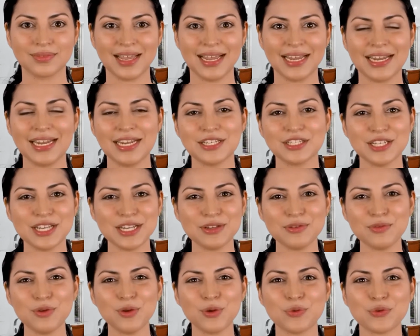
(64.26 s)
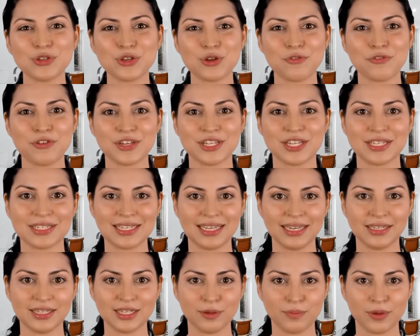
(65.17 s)
In aging, autophagy
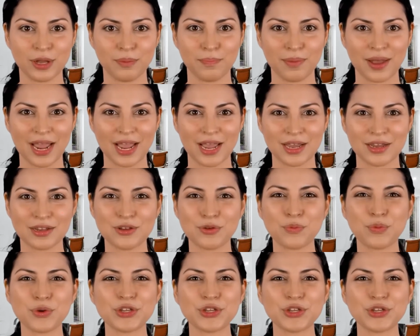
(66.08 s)
seems to be impaired,